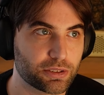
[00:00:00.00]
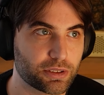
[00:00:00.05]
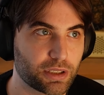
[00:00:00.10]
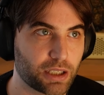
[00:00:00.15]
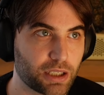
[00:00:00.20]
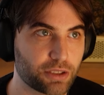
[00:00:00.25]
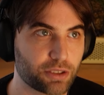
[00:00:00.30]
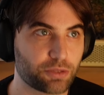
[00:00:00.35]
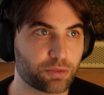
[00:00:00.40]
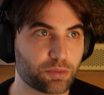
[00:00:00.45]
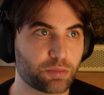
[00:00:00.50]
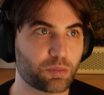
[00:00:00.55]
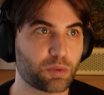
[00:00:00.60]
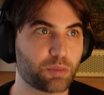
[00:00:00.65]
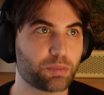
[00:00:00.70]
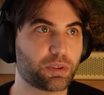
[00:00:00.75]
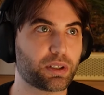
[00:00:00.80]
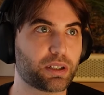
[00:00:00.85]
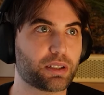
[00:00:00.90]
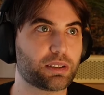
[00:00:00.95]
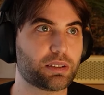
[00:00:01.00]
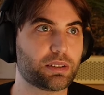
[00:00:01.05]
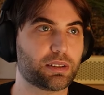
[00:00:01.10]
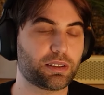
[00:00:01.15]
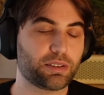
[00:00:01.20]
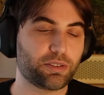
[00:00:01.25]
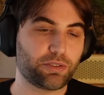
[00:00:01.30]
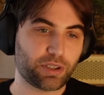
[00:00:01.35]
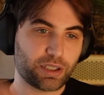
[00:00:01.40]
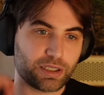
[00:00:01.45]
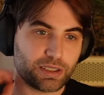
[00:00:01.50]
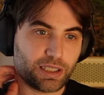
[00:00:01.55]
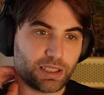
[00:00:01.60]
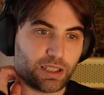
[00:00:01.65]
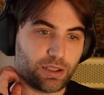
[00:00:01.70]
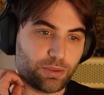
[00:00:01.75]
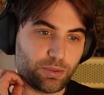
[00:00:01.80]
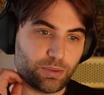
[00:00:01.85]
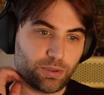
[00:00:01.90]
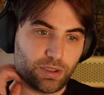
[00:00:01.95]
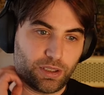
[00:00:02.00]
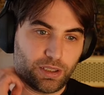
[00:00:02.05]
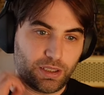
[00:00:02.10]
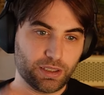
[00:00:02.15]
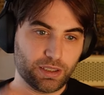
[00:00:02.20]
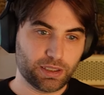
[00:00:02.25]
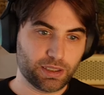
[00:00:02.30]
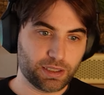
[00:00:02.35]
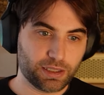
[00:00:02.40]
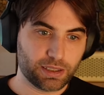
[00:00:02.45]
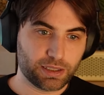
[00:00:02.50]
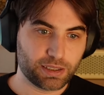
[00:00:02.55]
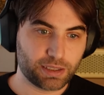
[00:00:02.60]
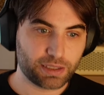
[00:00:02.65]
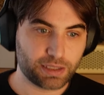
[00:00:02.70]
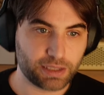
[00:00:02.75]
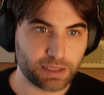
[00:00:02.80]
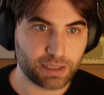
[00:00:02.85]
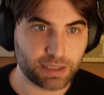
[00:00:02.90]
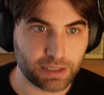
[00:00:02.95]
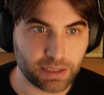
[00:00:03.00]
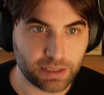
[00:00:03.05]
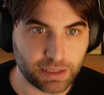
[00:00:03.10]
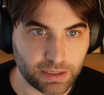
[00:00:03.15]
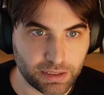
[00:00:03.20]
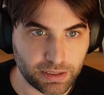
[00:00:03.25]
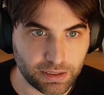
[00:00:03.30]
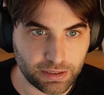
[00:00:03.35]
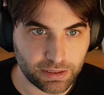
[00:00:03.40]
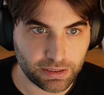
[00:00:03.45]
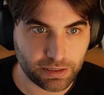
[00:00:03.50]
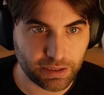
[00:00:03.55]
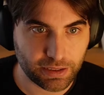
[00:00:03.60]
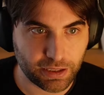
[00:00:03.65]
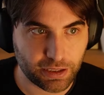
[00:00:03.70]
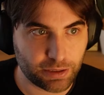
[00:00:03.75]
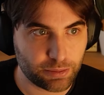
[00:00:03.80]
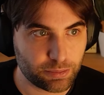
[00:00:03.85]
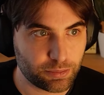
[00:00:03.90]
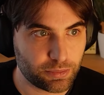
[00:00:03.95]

I don't remember it right now, the name.